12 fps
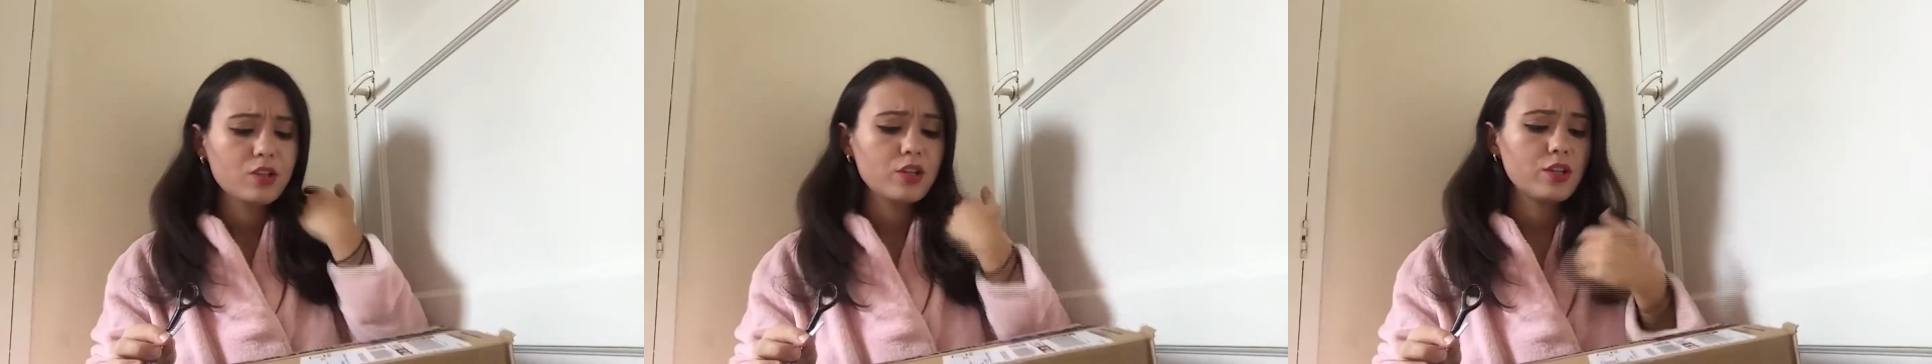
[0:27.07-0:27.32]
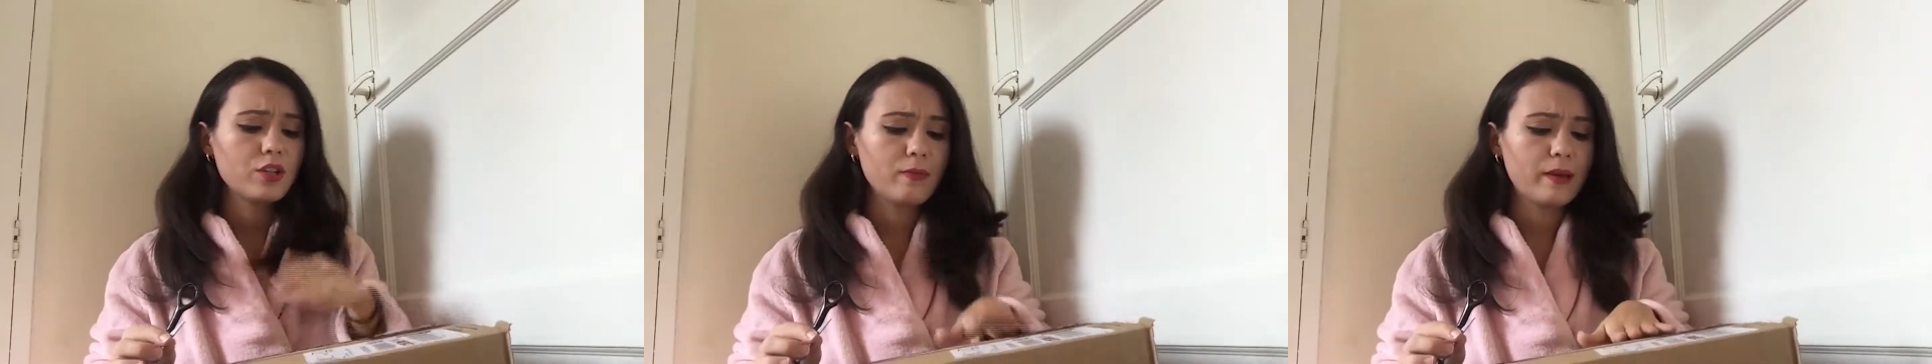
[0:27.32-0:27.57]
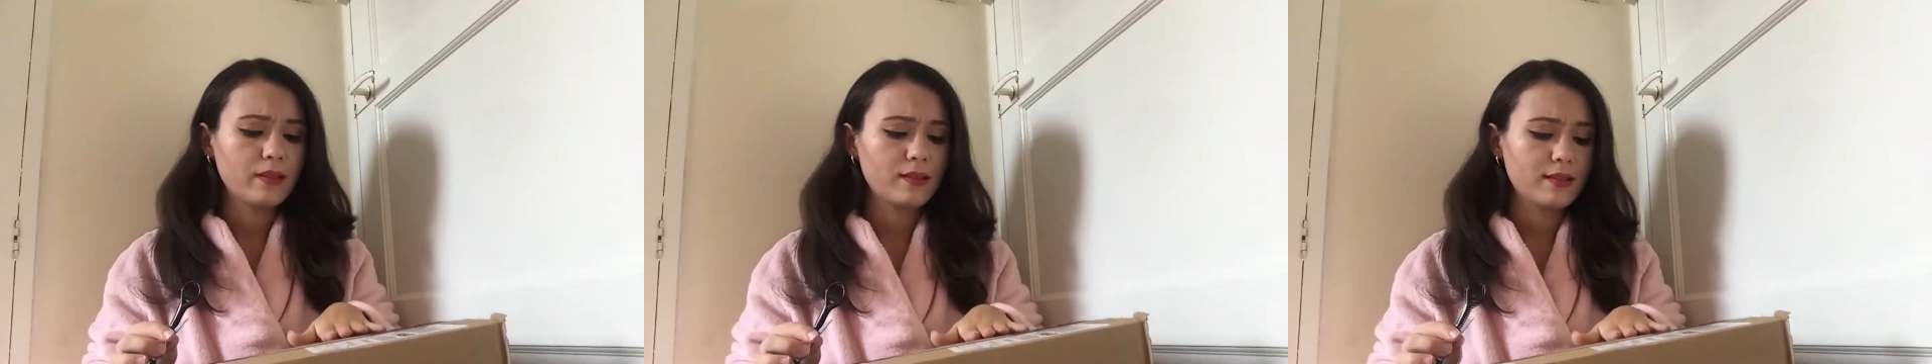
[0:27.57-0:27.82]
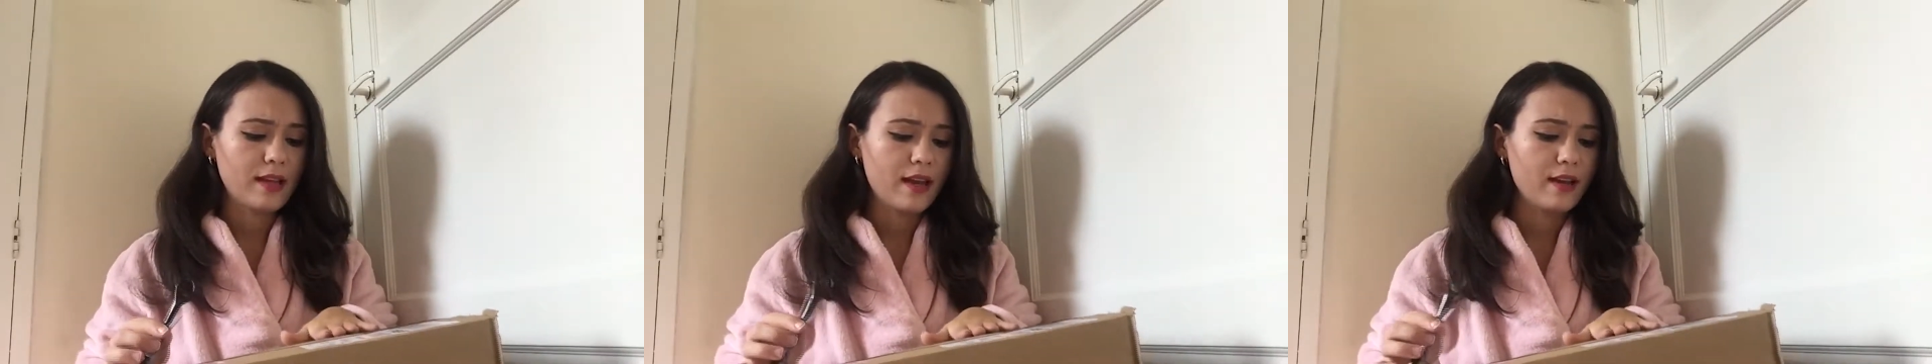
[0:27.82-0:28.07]
Judging by
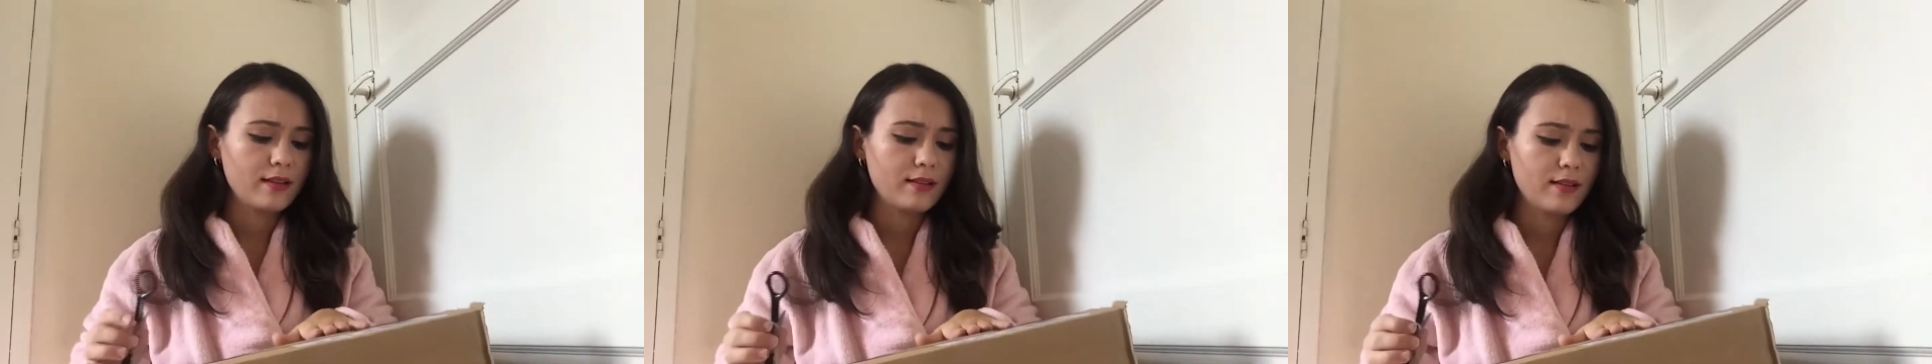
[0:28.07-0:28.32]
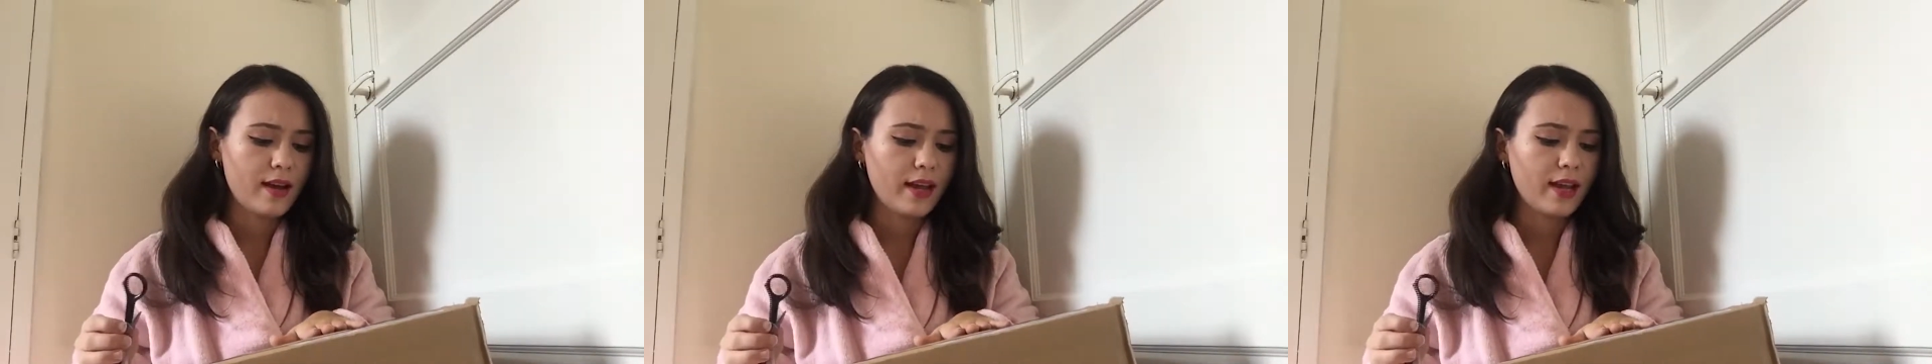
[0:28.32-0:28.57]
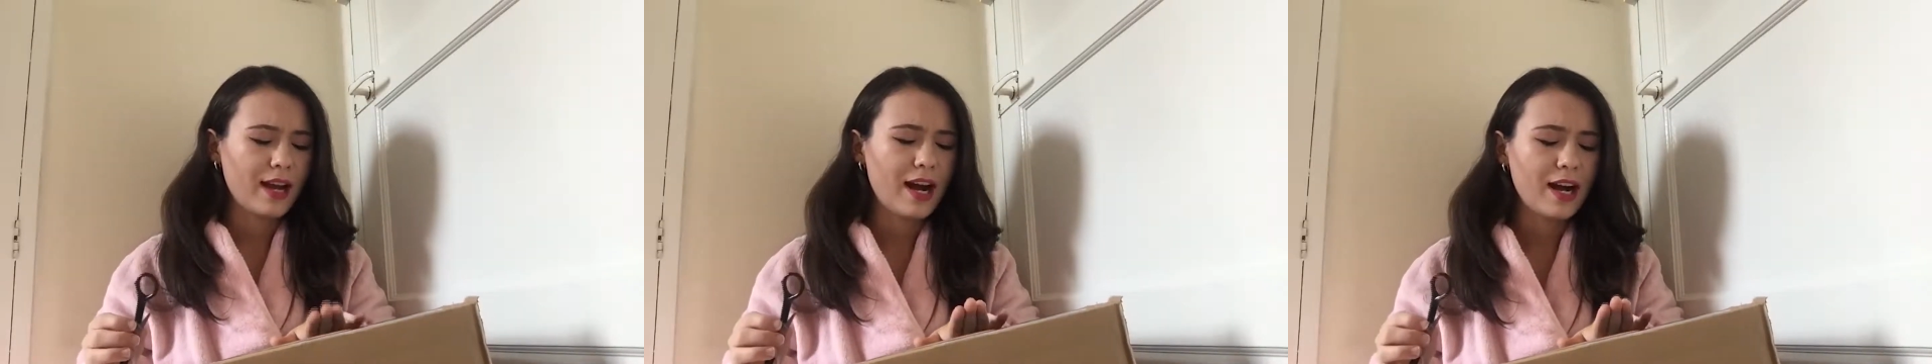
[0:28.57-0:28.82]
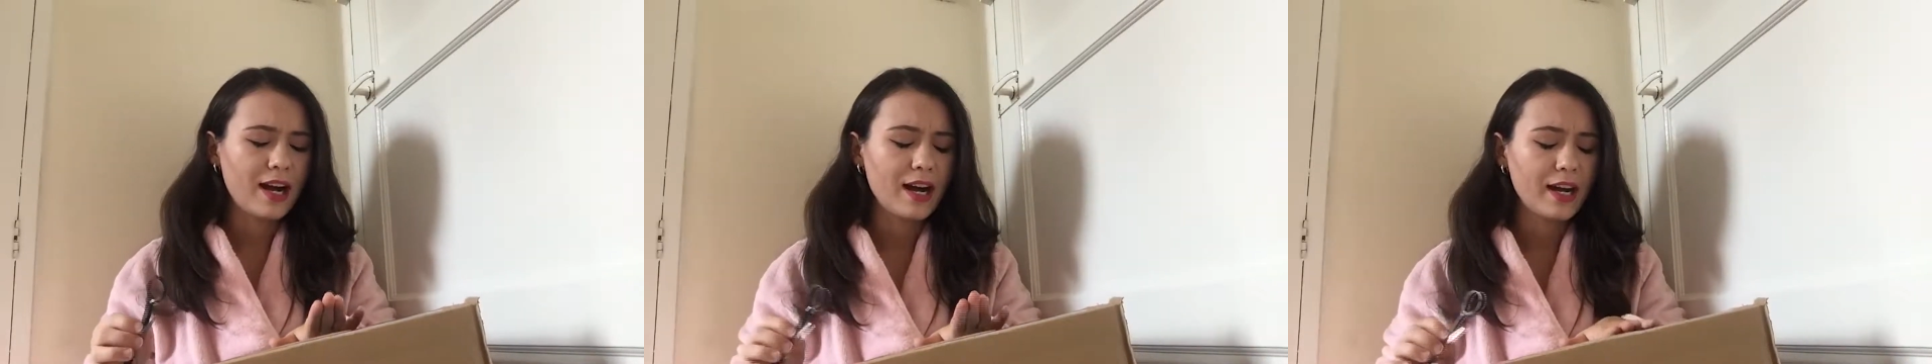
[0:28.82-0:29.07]
the size, I
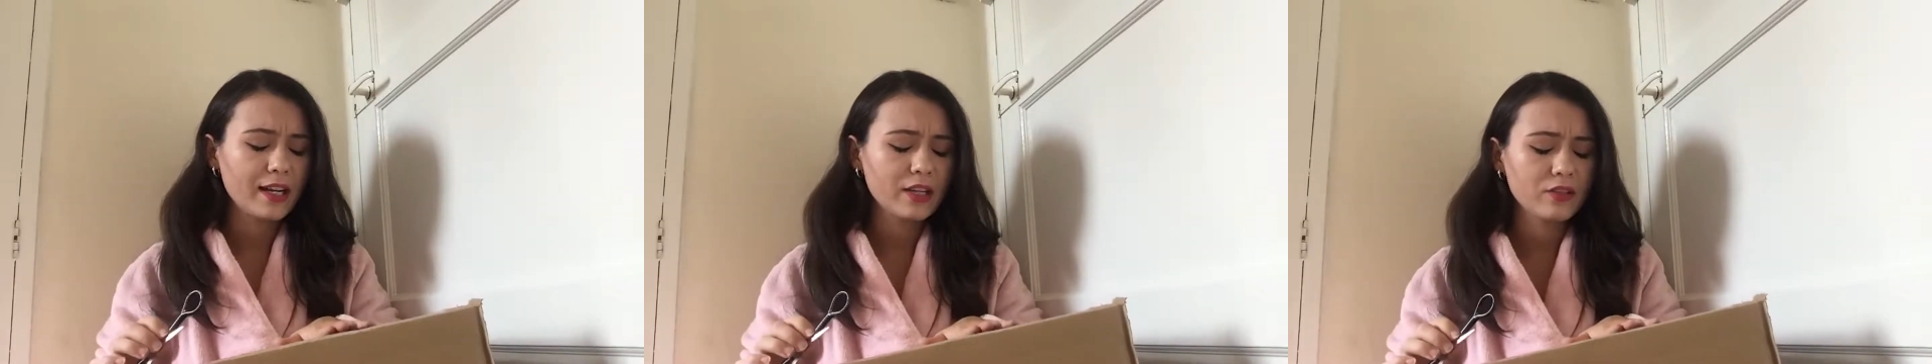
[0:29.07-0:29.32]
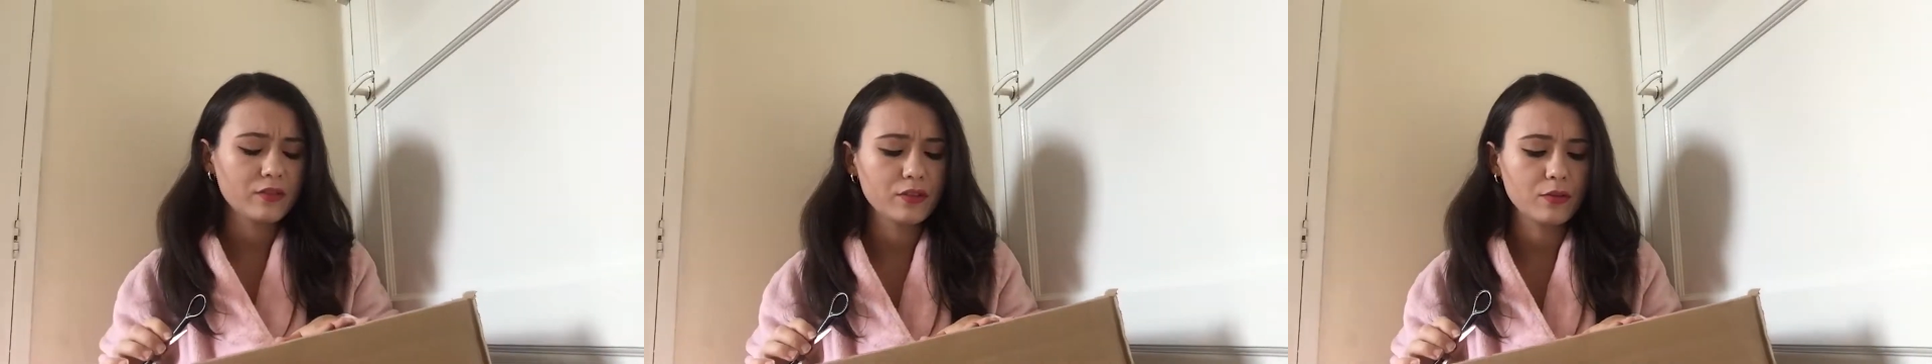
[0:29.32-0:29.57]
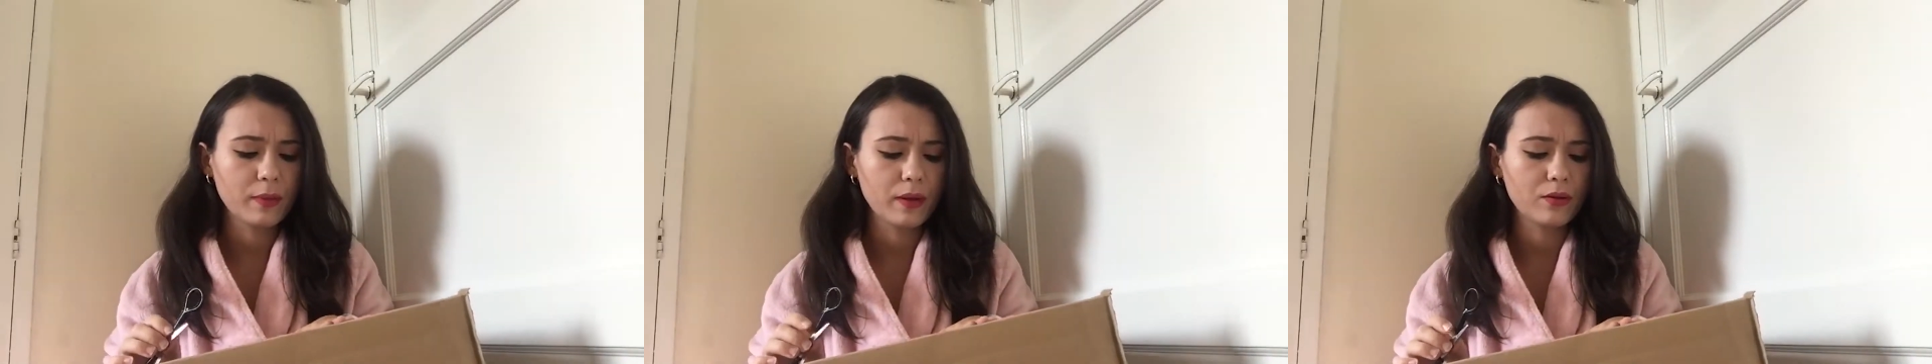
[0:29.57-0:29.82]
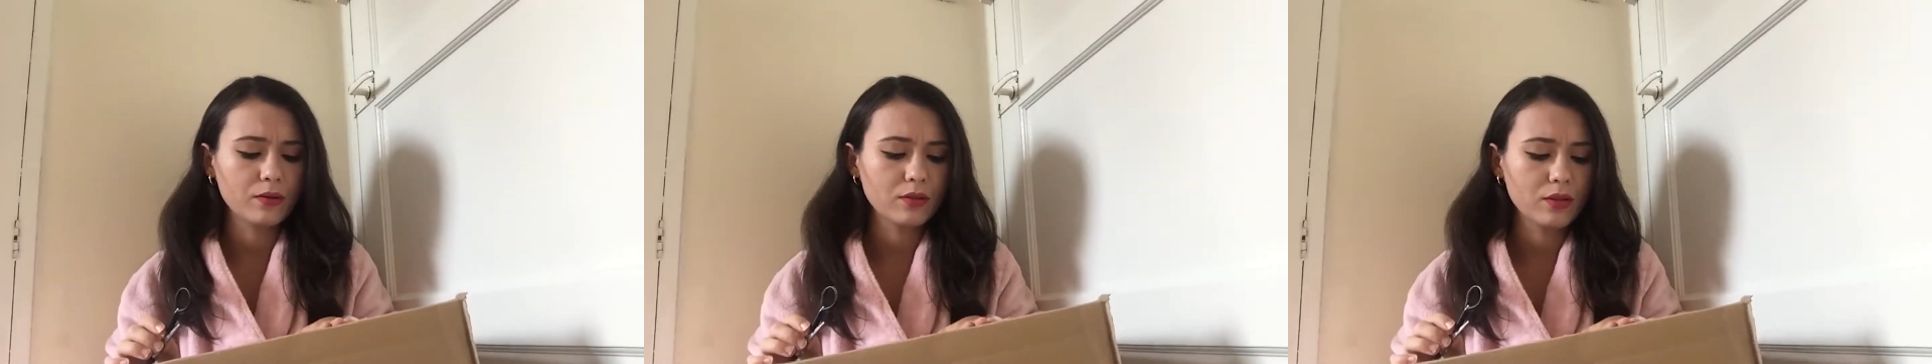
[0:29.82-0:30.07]

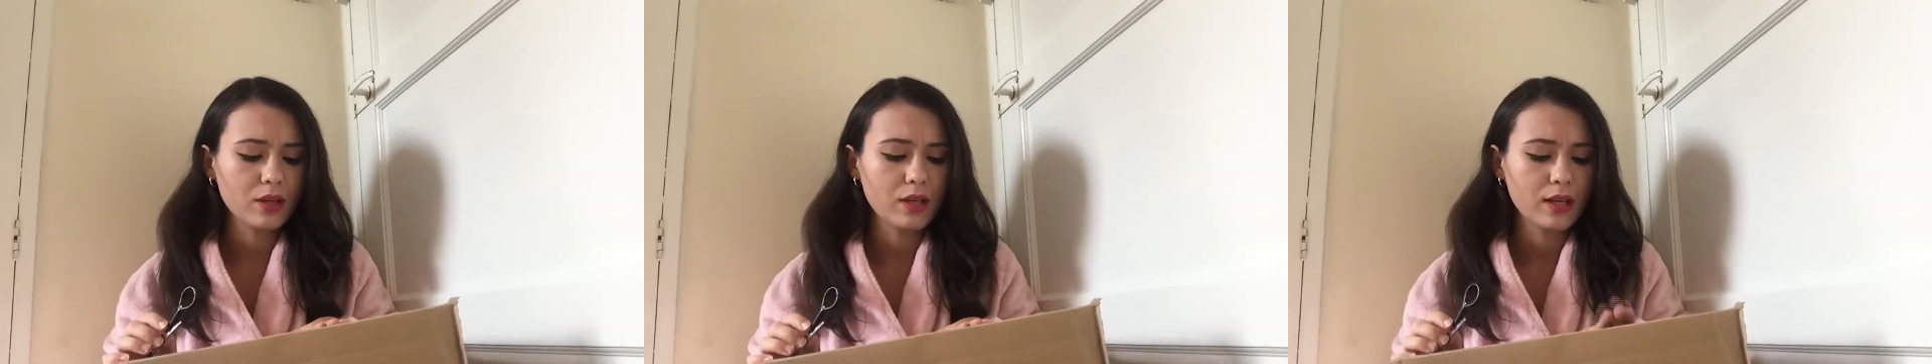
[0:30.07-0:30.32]
suppose